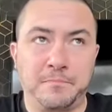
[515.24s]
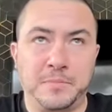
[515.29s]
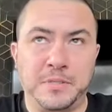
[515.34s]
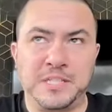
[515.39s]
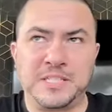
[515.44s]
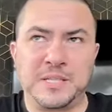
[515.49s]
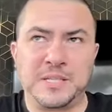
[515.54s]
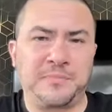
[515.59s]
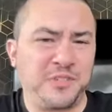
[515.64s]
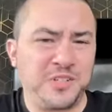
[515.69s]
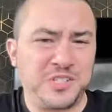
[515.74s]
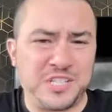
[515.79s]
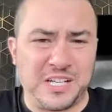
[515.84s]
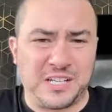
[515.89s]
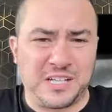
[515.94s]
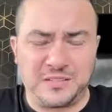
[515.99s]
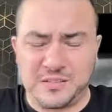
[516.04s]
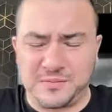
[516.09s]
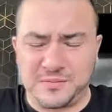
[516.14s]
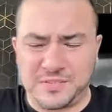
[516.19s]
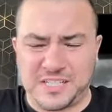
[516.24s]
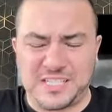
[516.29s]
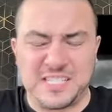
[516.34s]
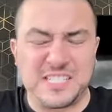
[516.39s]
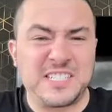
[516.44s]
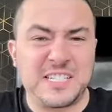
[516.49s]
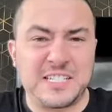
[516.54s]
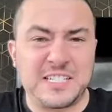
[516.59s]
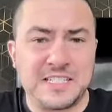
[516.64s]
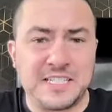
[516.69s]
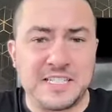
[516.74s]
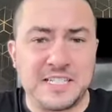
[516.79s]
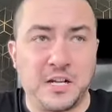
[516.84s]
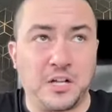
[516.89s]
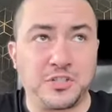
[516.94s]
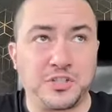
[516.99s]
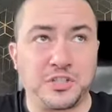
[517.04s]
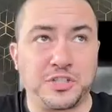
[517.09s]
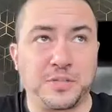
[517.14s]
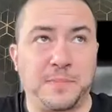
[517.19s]
But it's up for sale. It was like
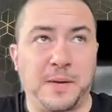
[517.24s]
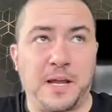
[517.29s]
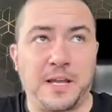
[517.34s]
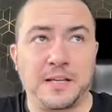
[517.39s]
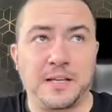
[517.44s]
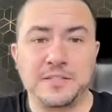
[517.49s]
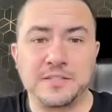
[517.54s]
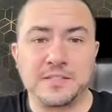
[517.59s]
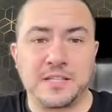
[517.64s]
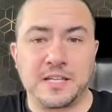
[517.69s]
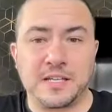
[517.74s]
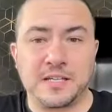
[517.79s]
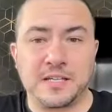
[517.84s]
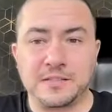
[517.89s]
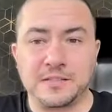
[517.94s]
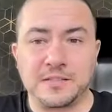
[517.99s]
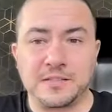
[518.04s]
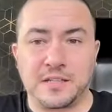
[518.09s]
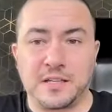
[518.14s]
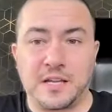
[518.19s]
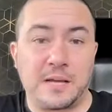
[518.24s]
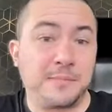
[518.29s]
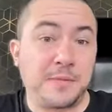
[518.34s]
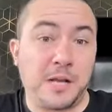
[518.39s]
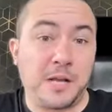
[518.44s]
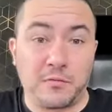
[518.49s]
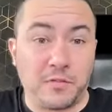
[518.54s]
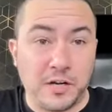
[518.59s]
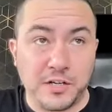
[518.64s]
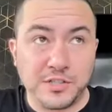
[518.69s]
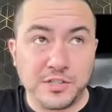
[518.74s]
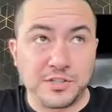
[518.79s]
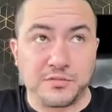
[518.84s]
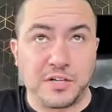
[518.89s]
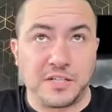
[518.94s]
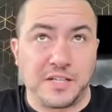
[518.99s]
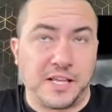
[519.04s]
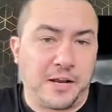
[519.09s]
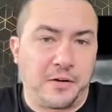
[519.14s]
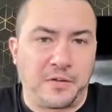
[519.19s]
$1,600 to buy it, and I'm not rich,
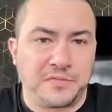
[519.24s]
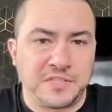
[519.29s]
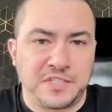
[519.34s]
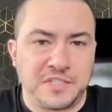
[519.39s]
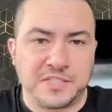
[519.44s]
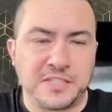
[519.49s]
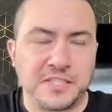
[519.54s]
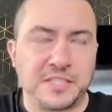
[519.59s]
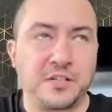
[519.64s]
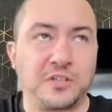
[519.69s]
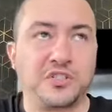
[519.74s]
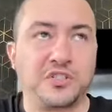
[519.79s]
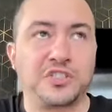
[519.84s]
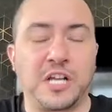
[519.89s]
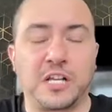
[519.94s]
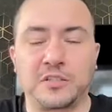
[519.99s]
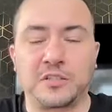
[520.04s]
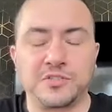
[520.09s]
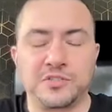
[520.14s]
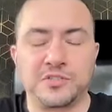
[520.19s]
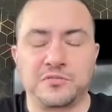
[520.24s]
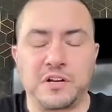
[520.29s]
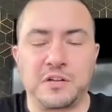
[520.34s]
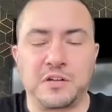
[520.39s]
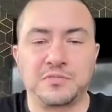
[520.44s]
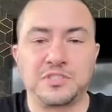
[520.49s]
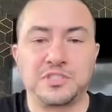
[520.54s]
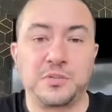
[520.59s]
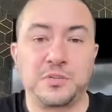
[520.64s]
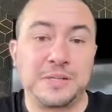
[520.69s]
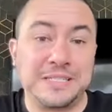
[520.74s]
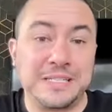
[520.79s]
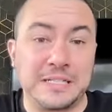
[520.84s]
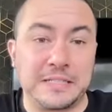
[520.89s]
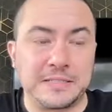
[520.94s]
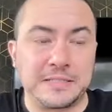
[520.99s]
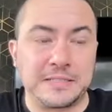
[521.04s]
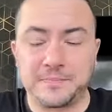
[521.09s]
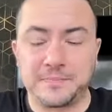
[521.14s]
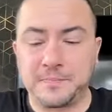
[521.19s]
right? Like I don't have $1,600 around, so I
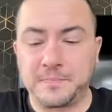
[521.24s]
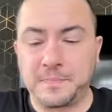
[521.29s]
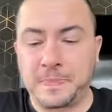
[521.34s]
didn't.